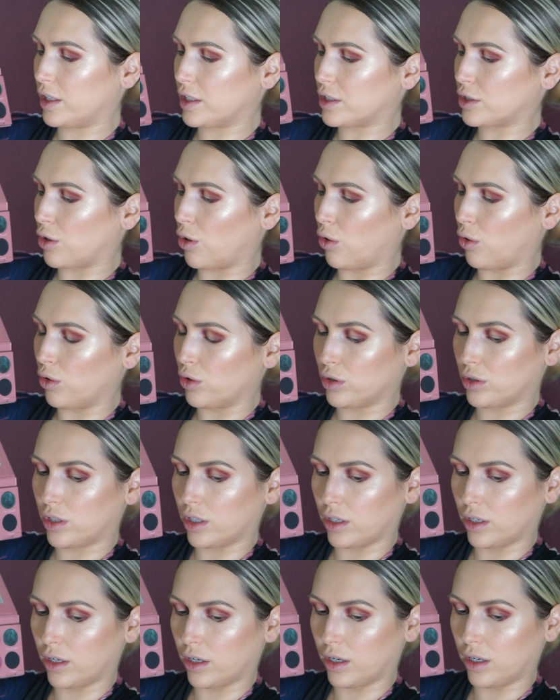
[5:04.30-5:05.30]
It's called
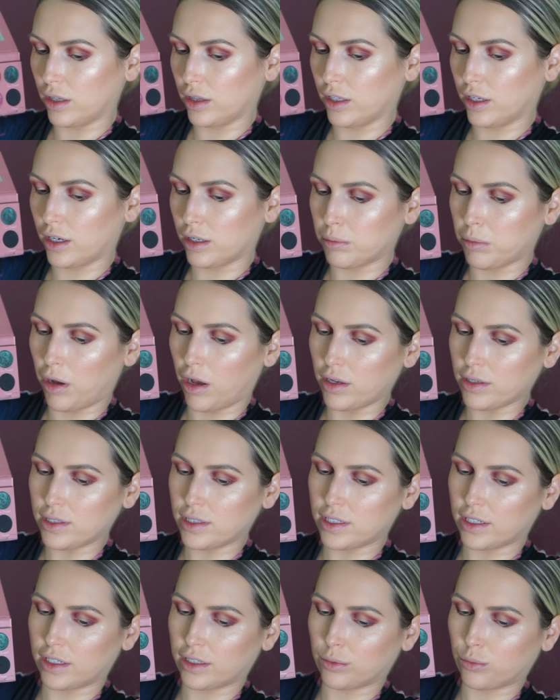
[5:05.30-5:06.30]
Little
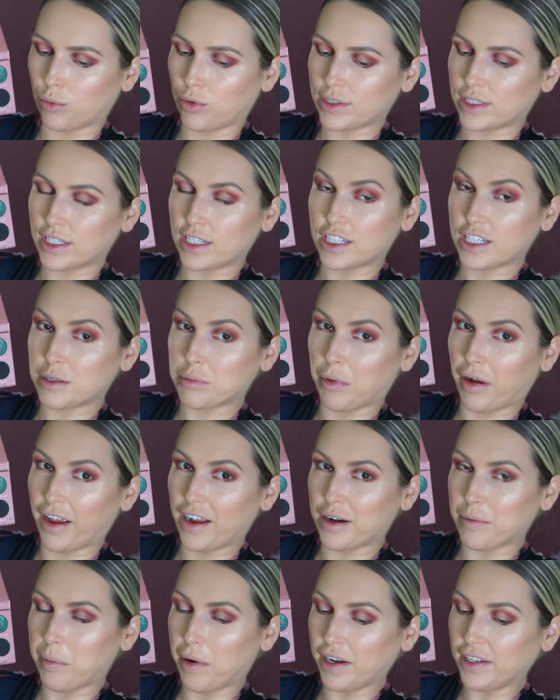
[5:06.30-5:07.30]
Boss. It was
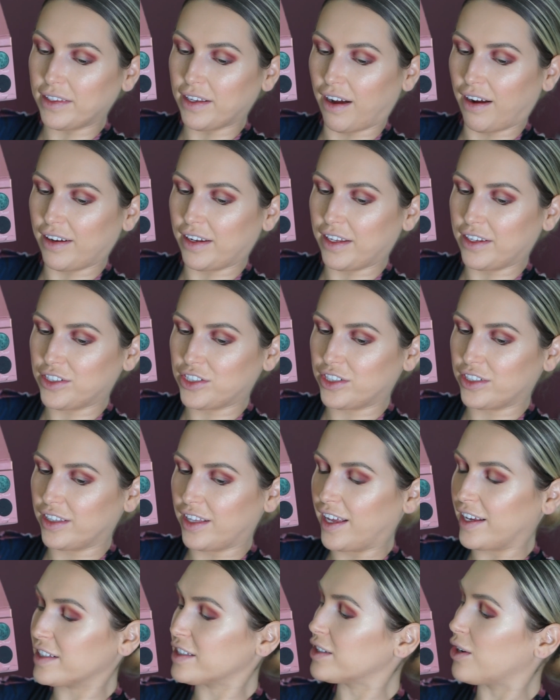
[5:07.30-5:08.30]
inspired by Tanya. She
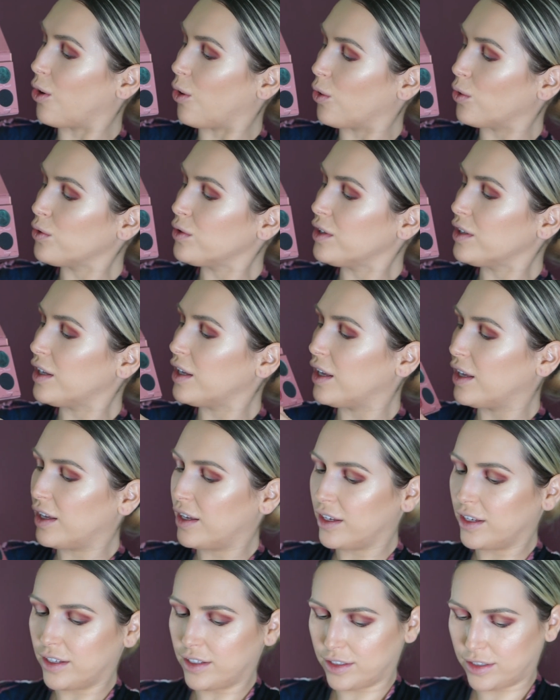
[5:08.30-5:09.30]
likes gold.
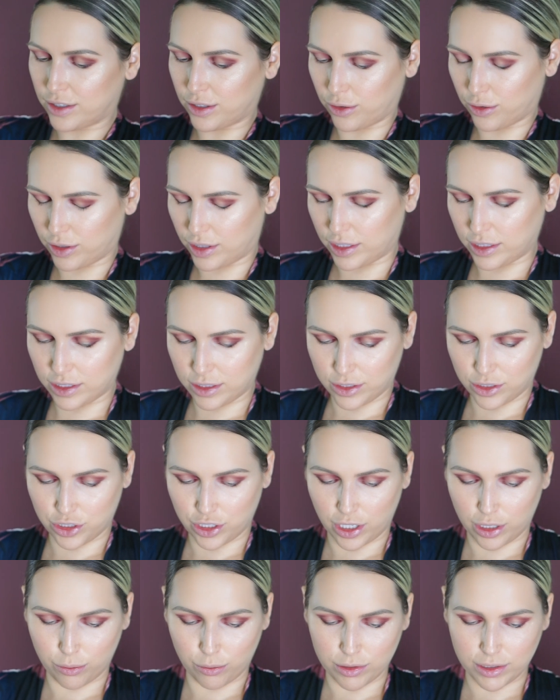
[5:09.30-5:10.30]
So this
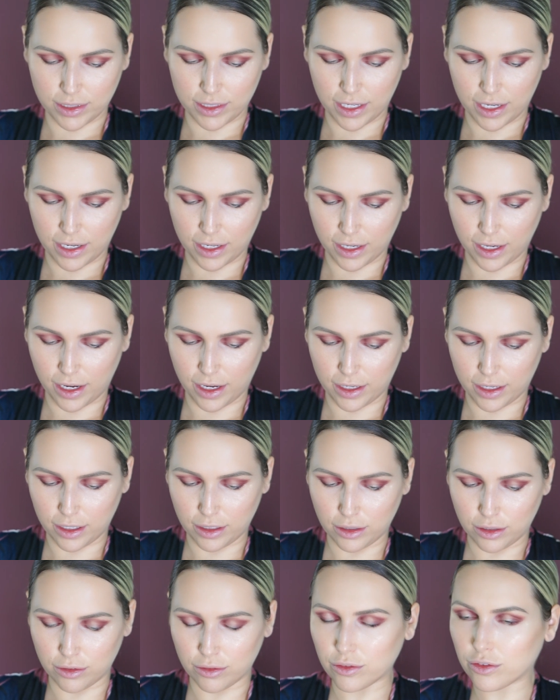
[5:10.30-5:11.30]
shade was
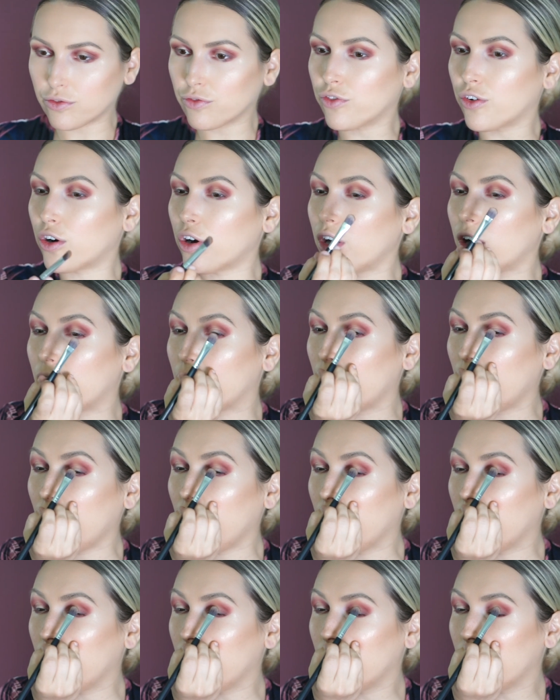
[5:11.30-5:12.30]
dedicated for her.
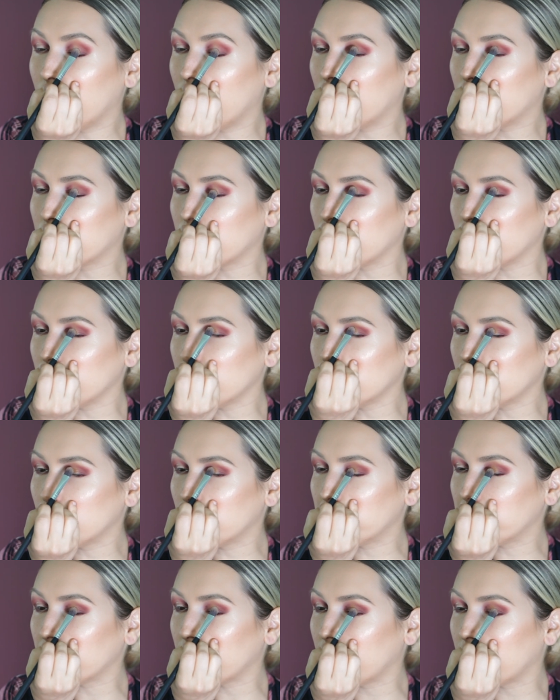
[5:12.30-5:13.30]
I'm going to
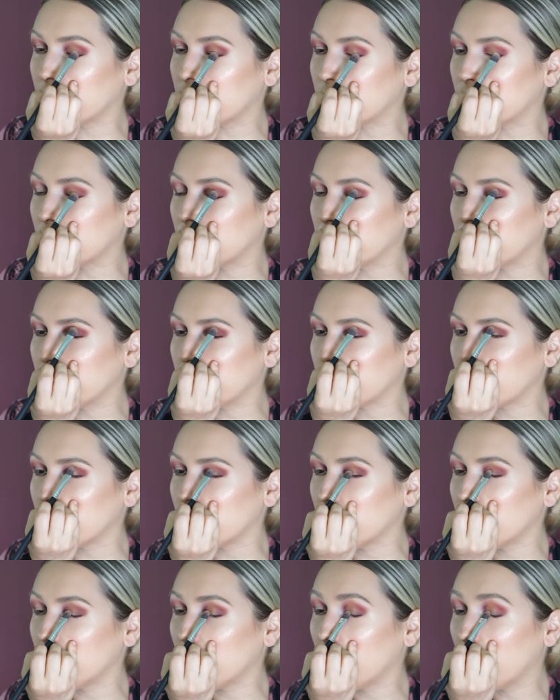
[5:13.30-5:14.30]
apply it in the
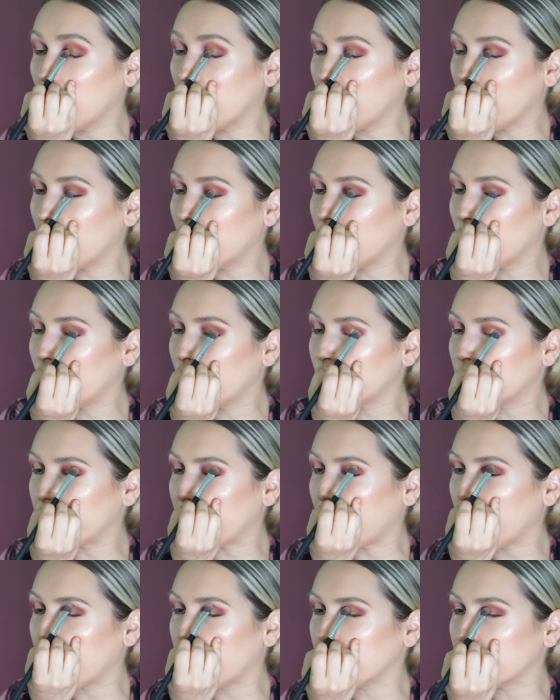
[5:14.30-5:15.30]
middle of my
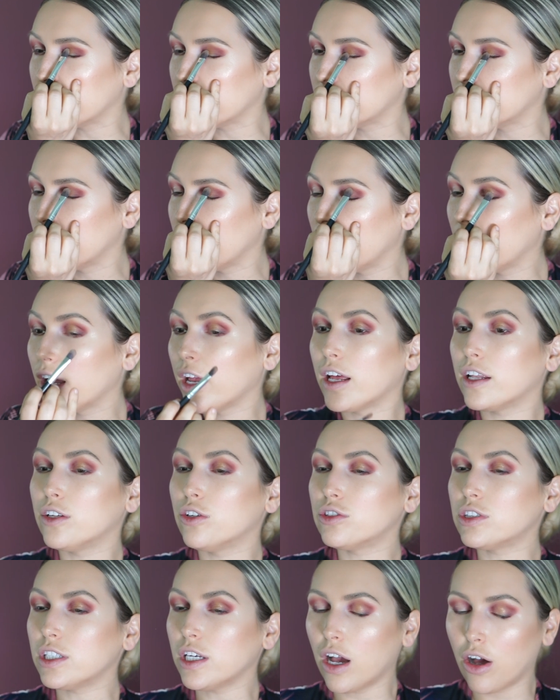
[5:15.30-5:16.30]
eyelid. And you
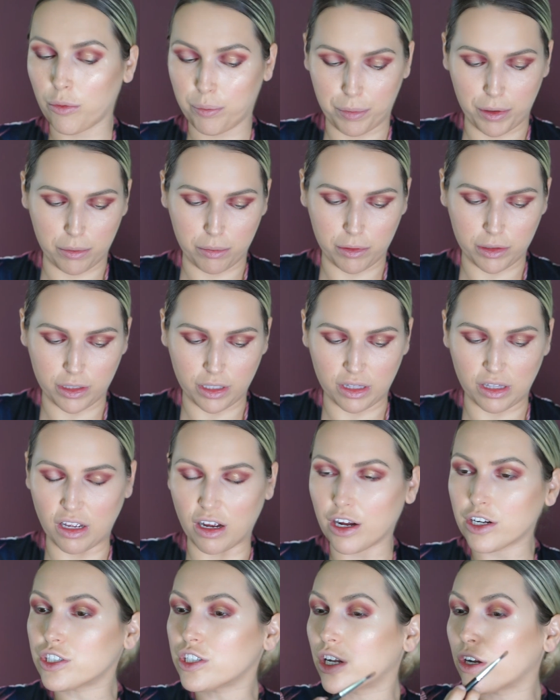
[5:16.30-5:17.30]
see how pigmented the
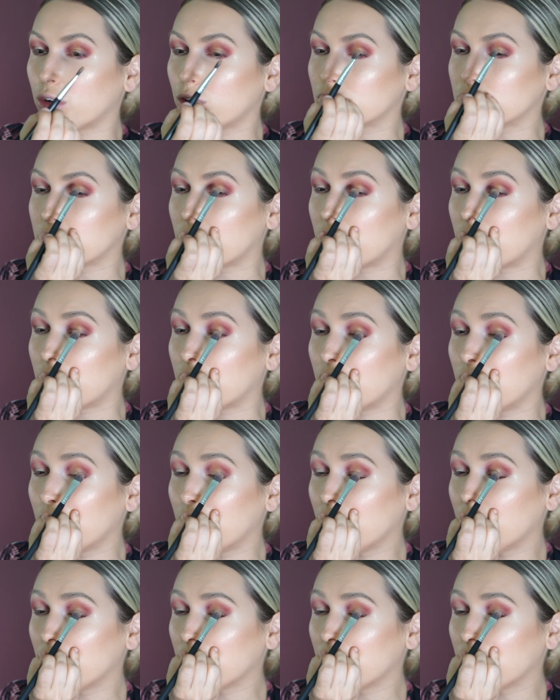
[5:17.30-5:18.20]
eyeshadows are?